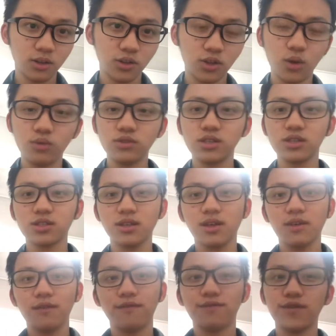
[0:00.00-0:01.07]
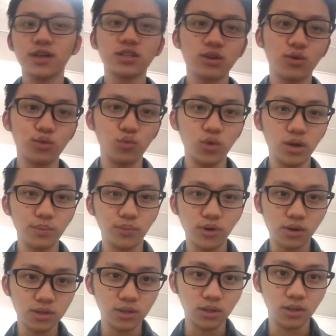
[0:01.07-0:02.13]
Don't just fix on one
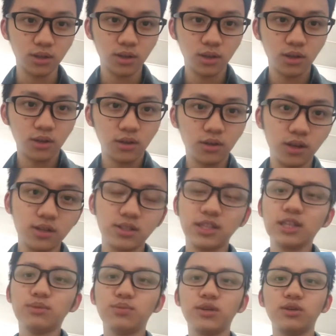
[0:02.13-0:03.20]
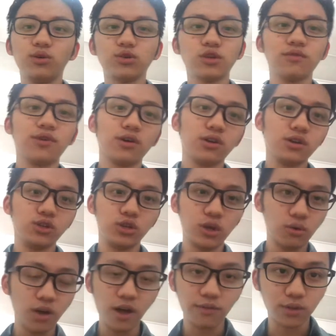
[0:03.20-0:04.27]
person. Okay, just because of her, you
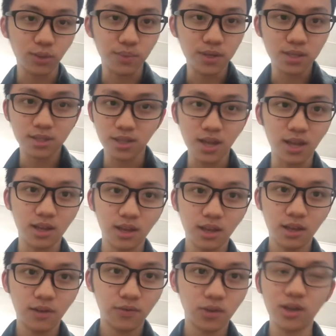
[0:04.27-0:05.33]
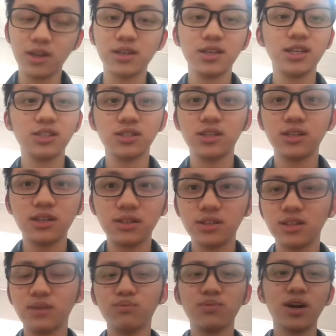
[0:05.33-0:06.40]
don't have to be sad. Okay,
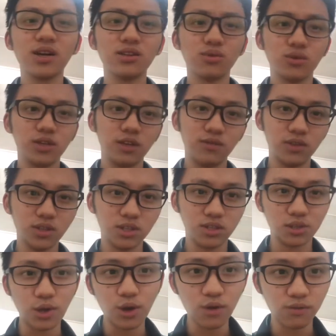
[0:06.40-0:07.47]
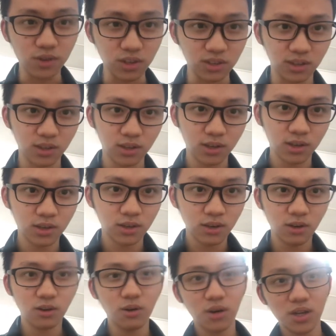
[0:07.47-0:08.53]
she might not even deserve it.
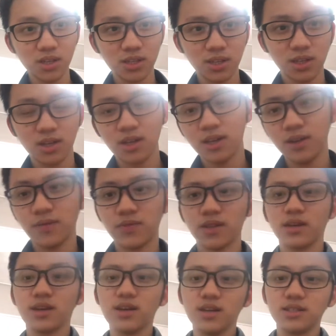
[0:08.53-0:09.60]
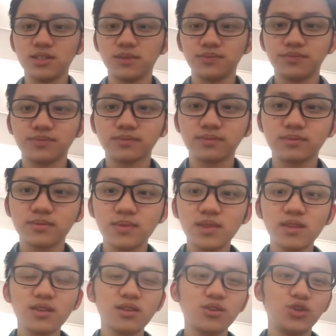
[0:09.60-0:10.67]
All right, guys,
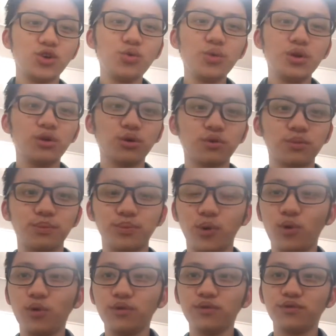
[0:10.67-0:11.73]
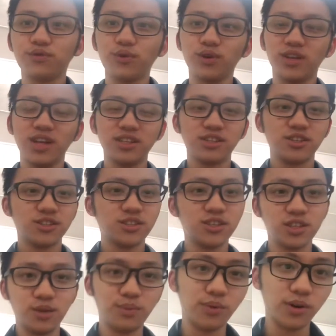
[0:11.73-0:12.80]
you were not born for that
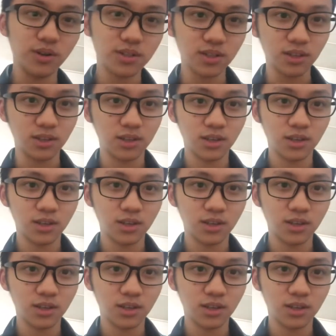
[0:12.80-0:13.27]
shitty person.